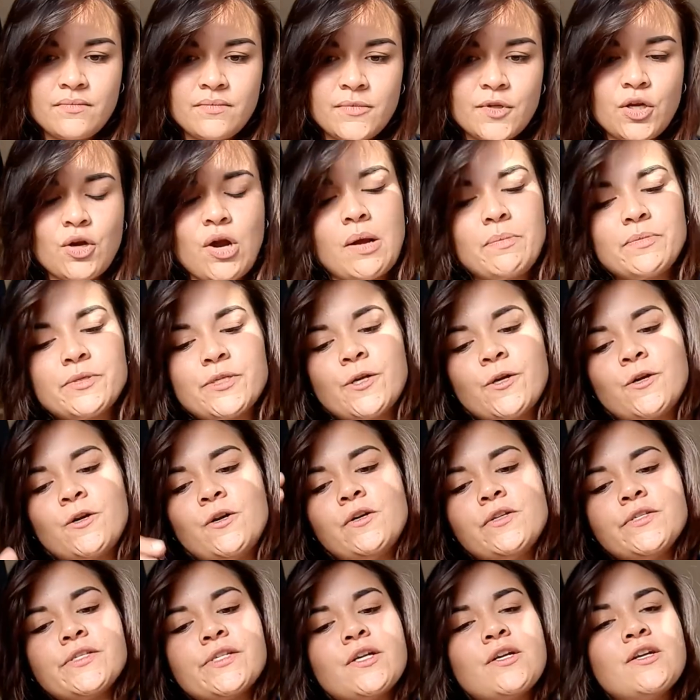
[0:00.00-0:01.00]
Crop
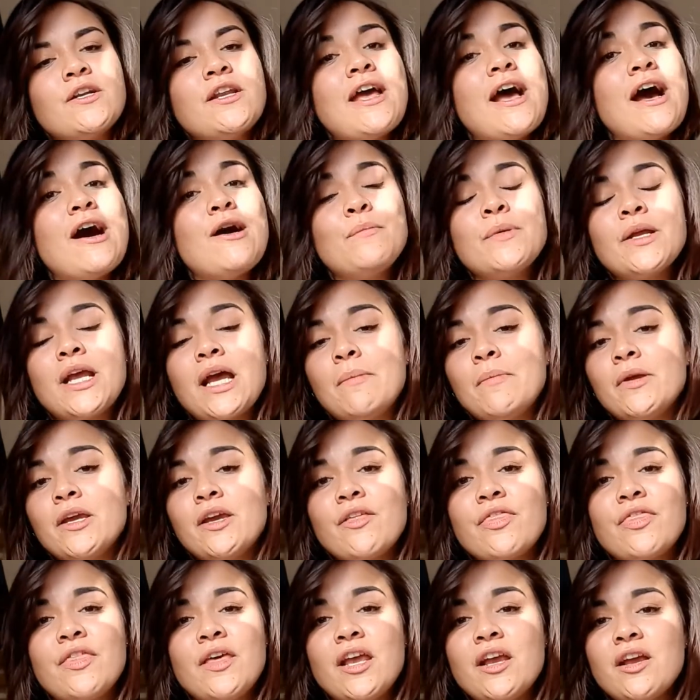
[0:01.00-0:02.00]
circles are now becoming a
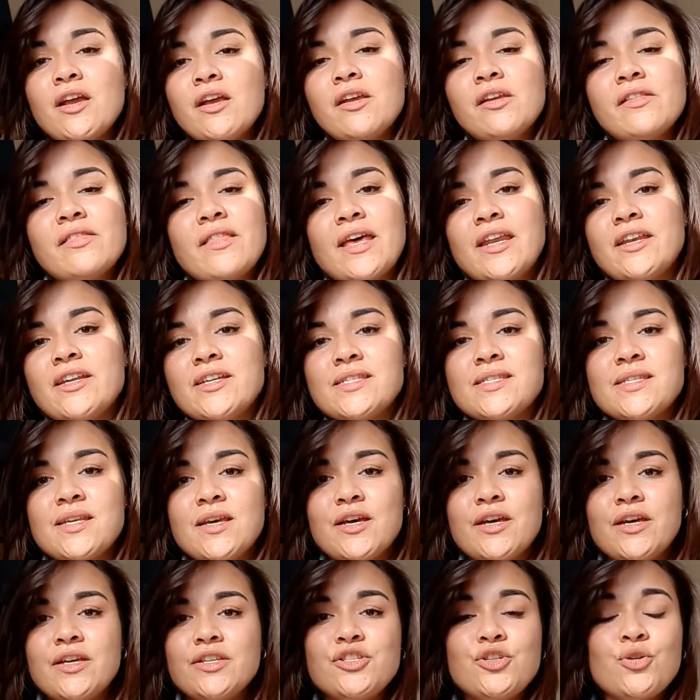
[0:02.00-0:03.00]
thing that is
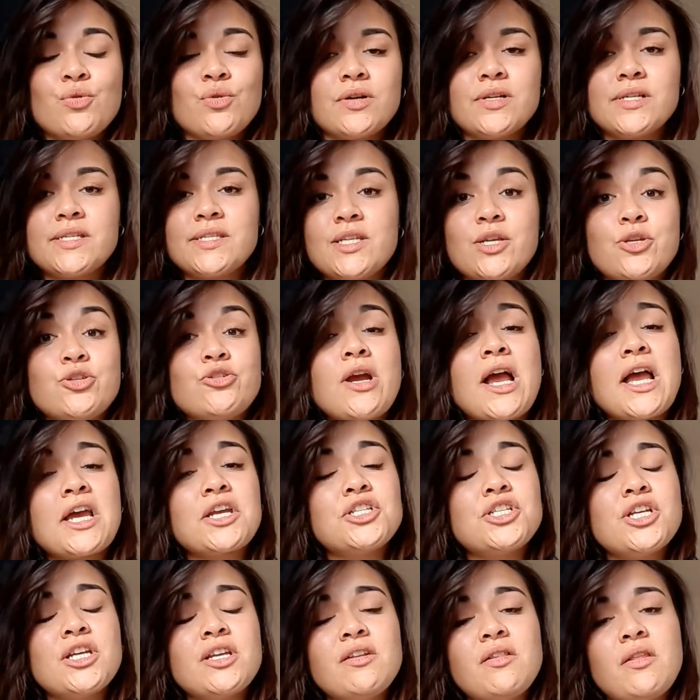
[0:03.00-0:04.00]
a tourist
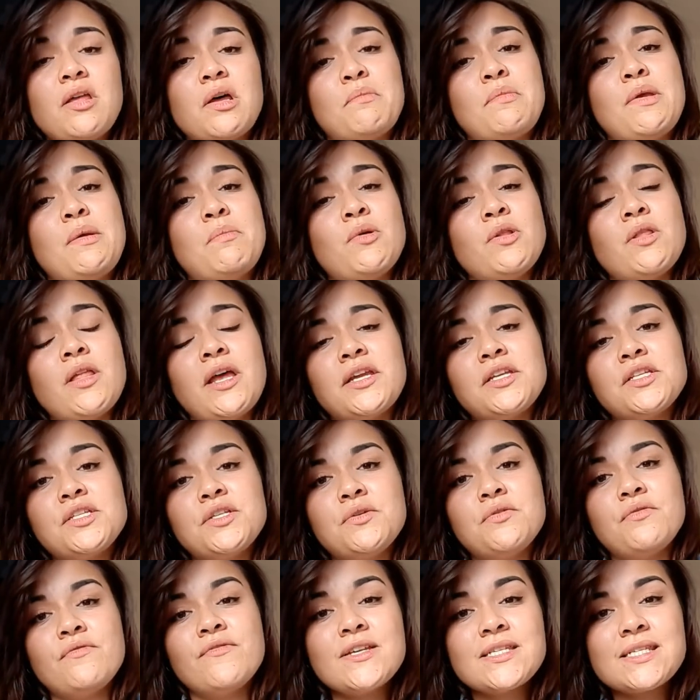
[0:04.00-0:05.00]
attraction. A lot of people like to
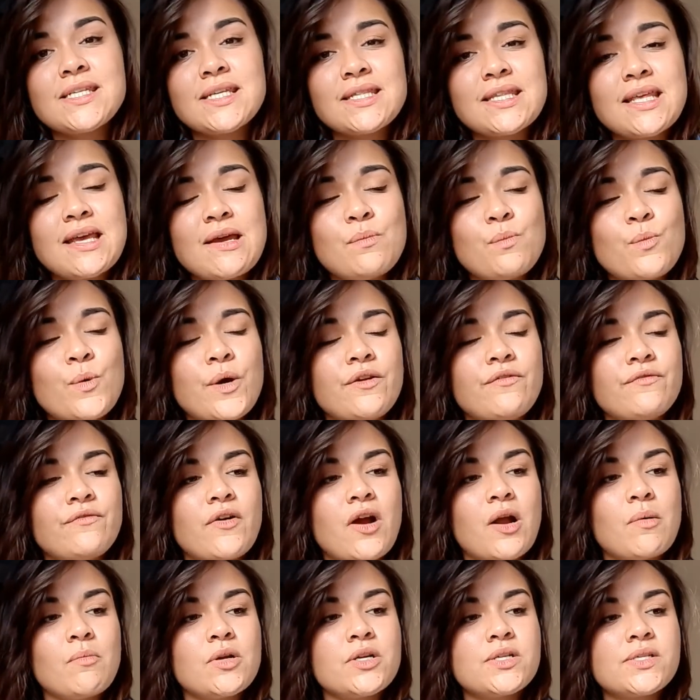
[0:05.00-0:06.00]
visit them when
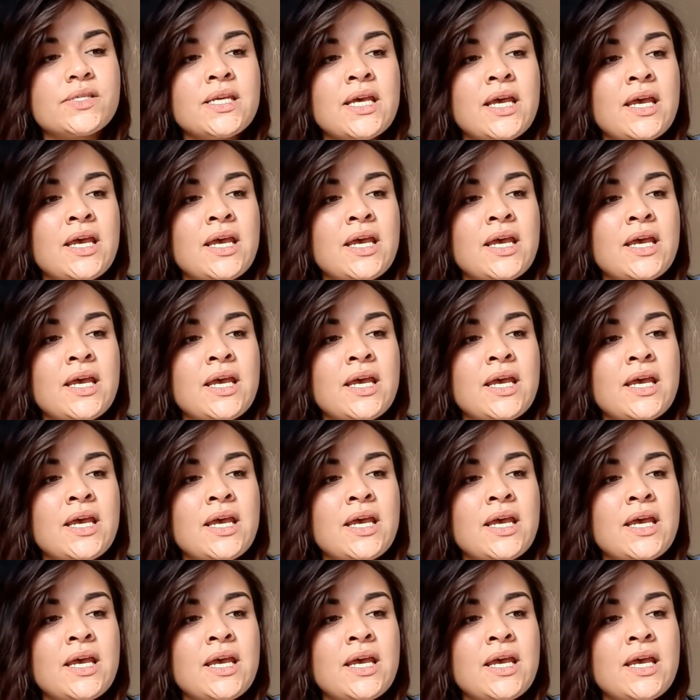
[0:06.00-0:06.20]
farmers